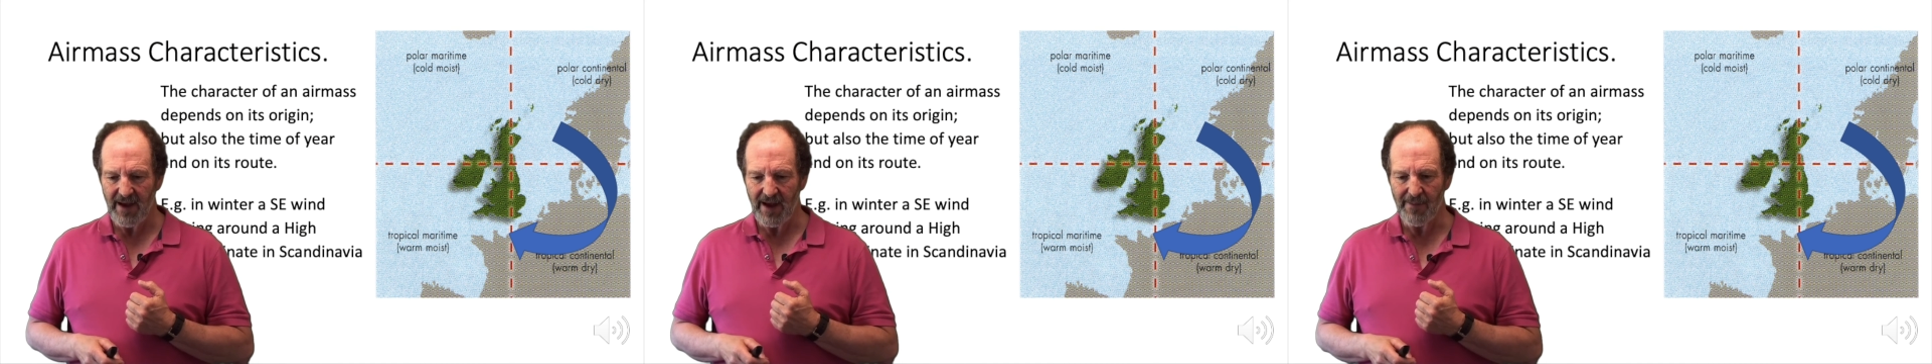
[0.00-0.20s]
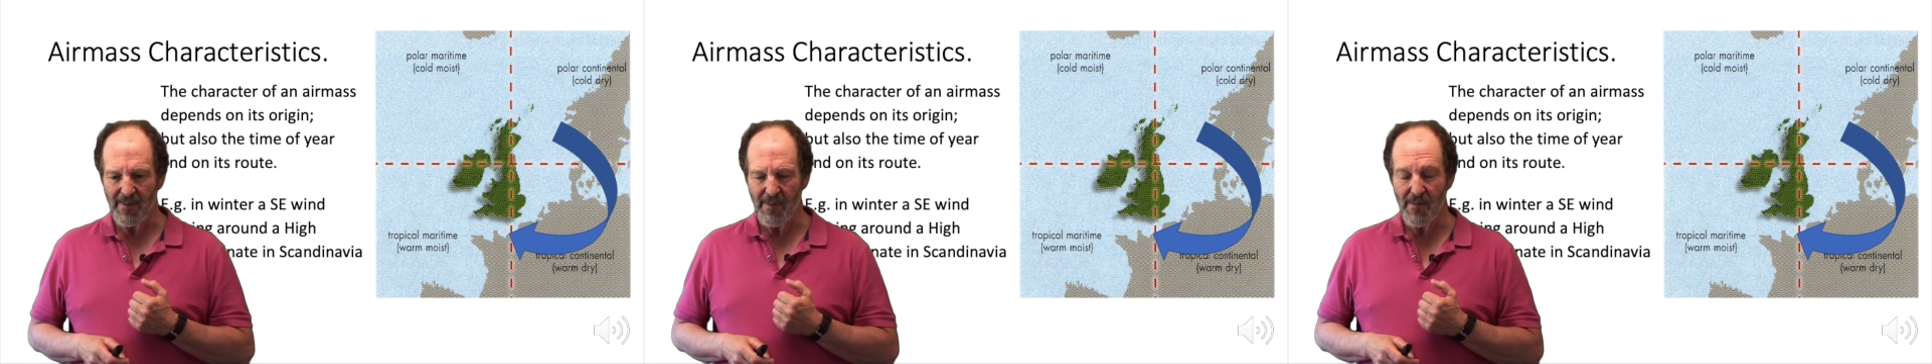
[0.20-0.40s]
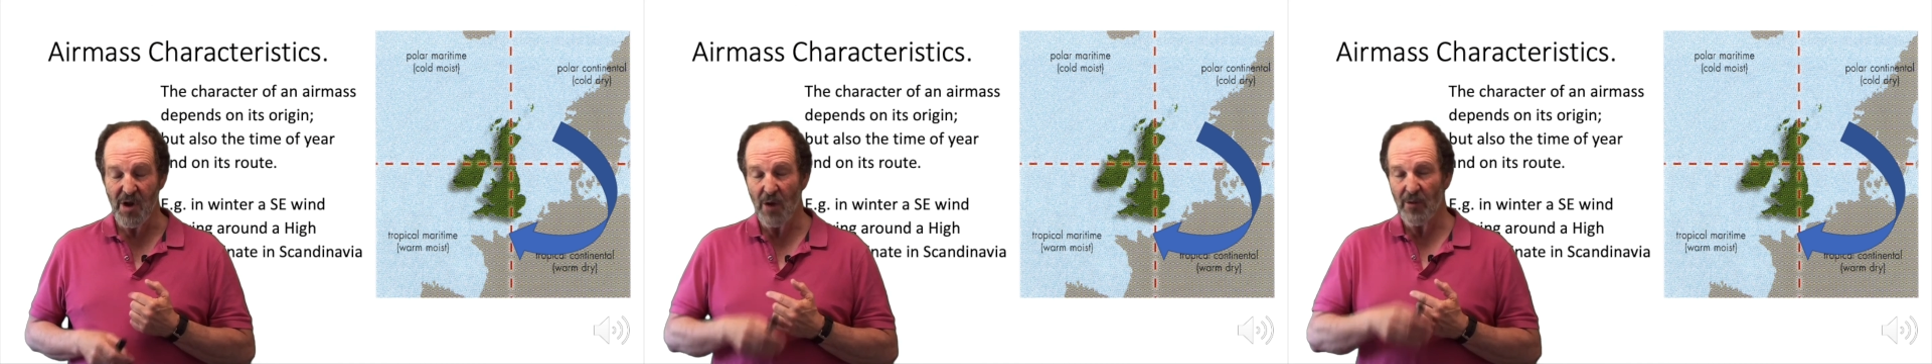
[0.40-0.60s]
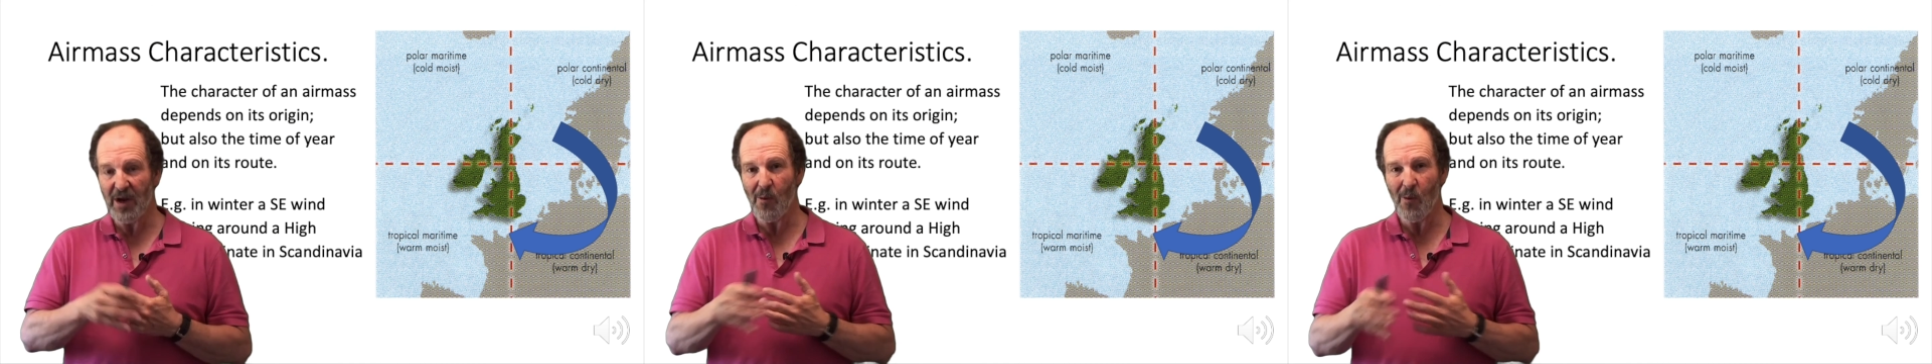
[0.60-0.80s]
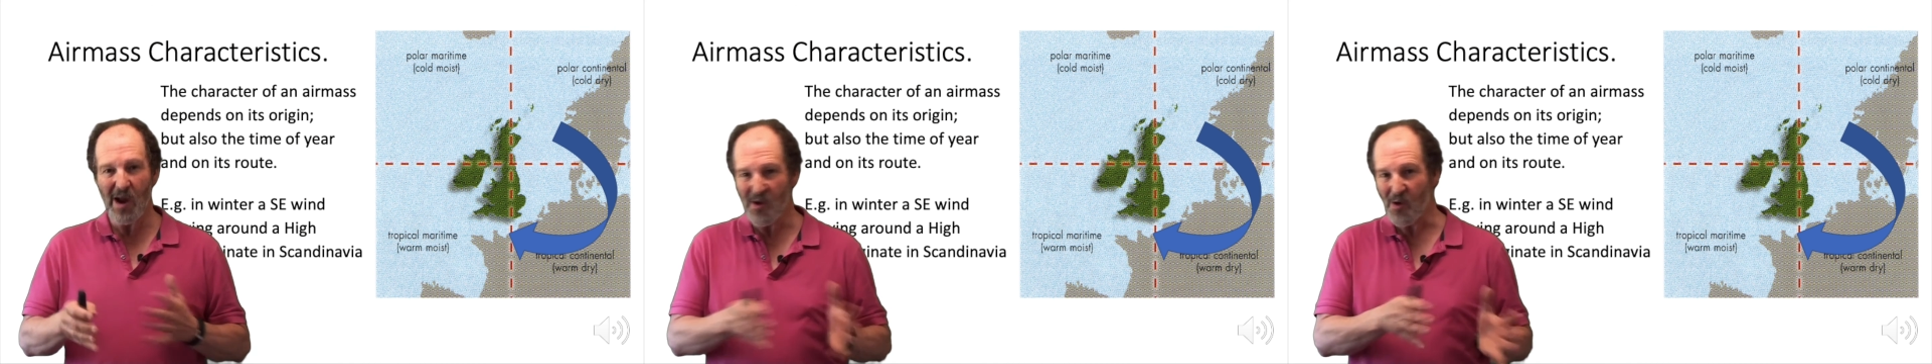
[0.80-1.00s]

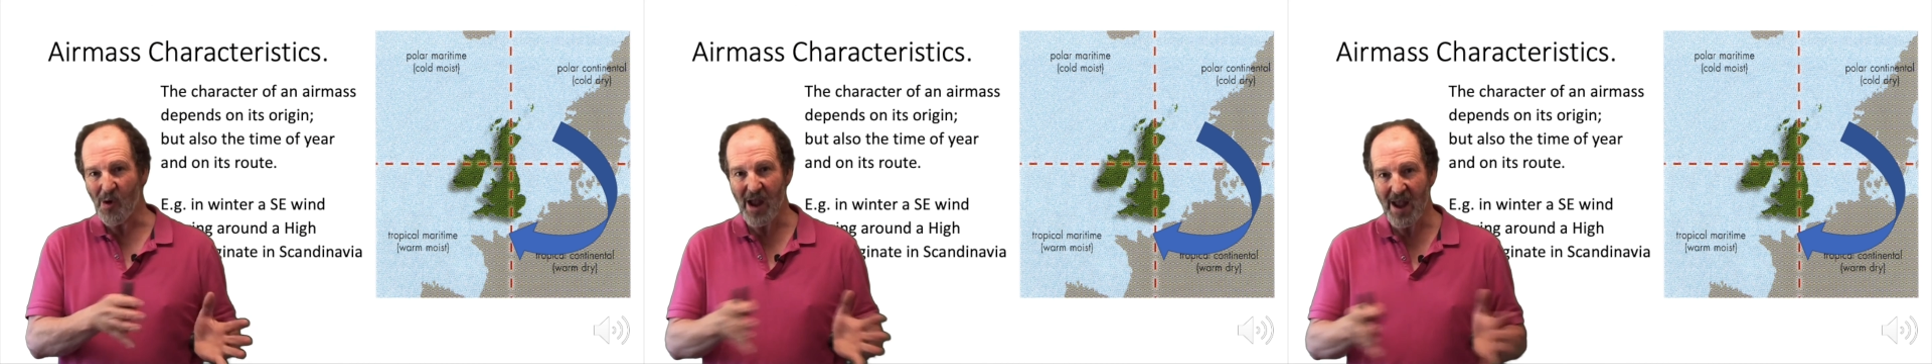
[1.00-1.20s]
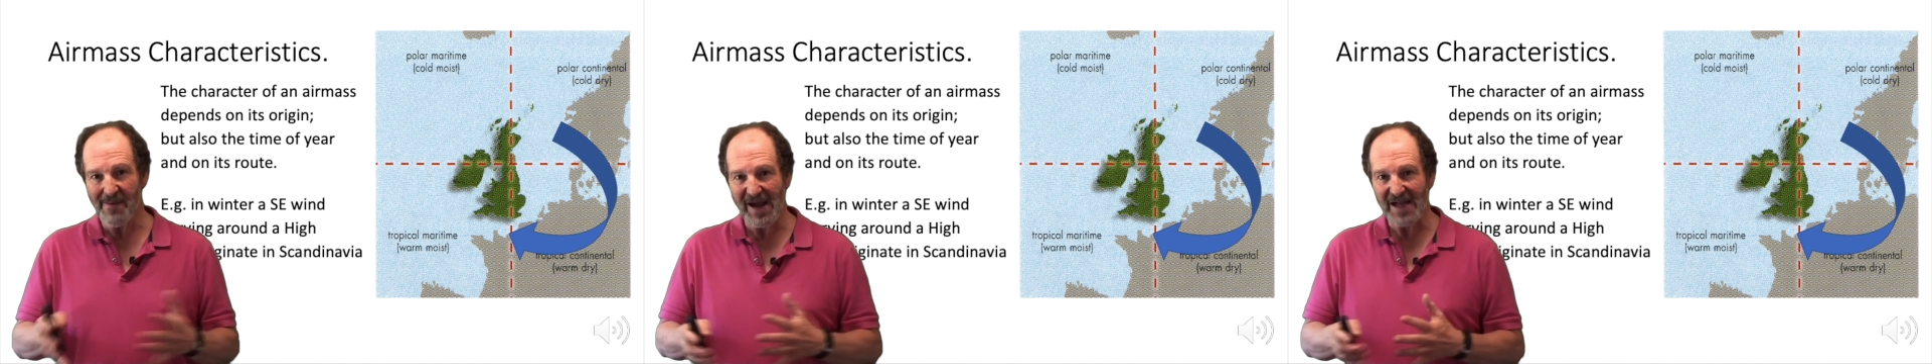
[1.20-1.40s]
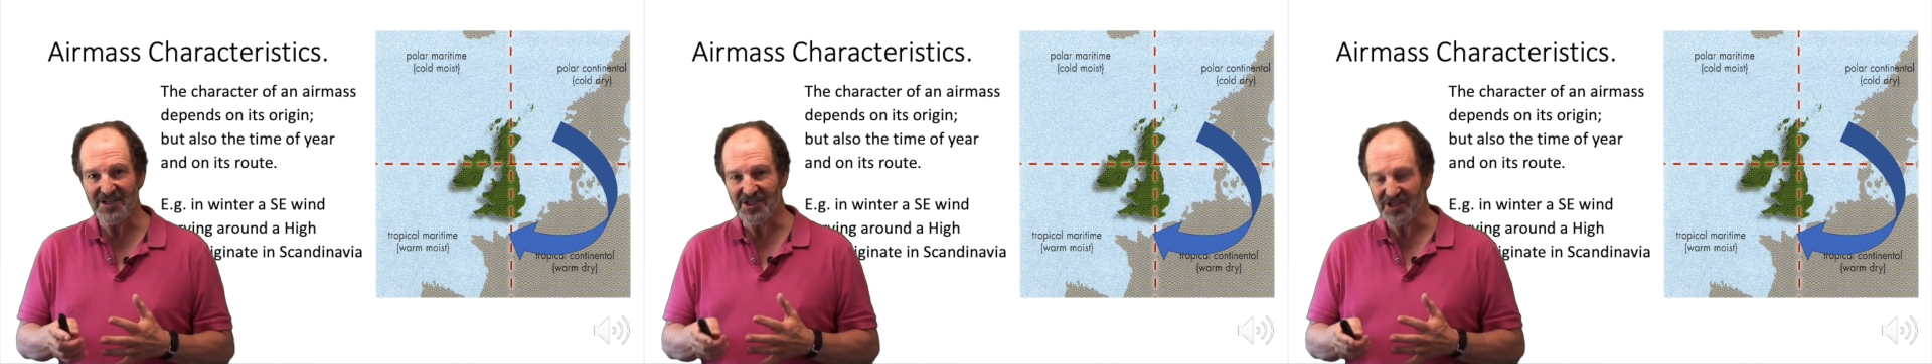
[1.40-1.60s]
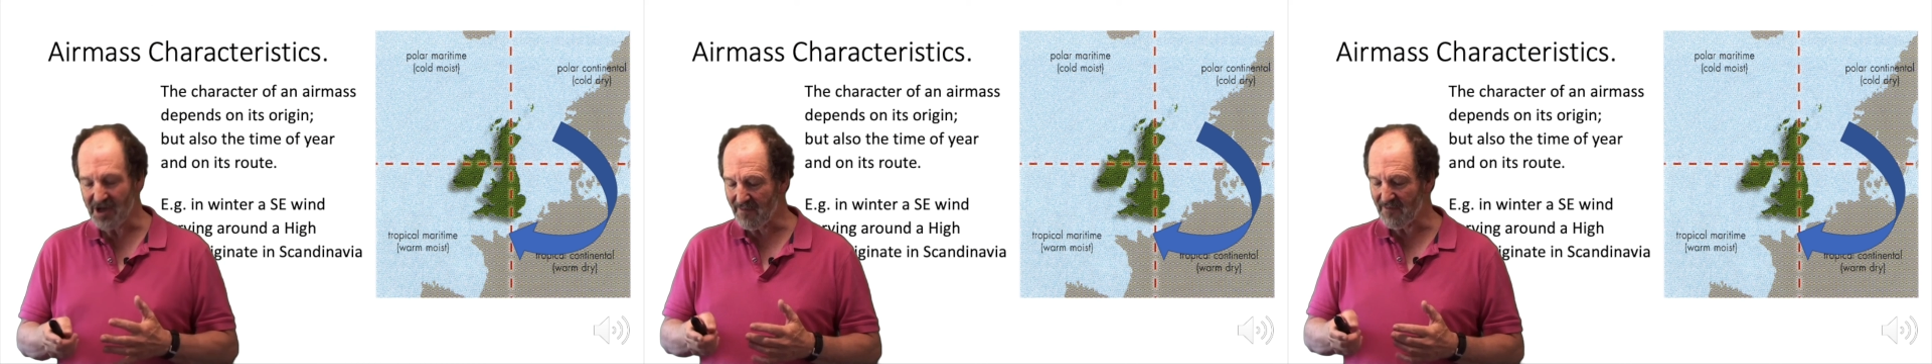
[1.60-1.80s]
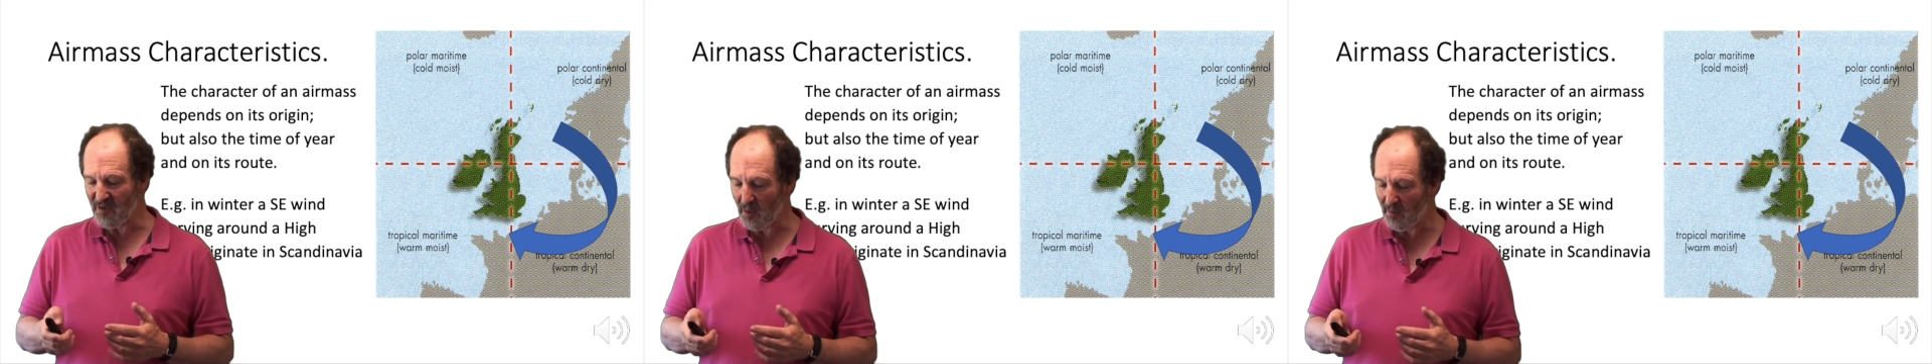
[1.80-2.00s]
knowing where your air mass has
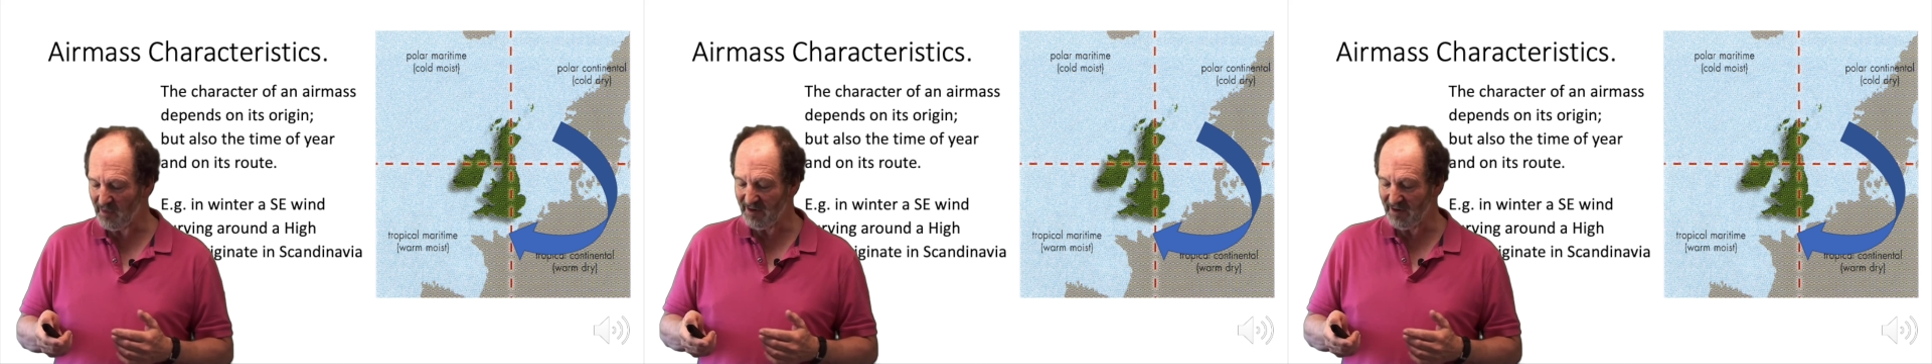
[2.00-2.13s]
come from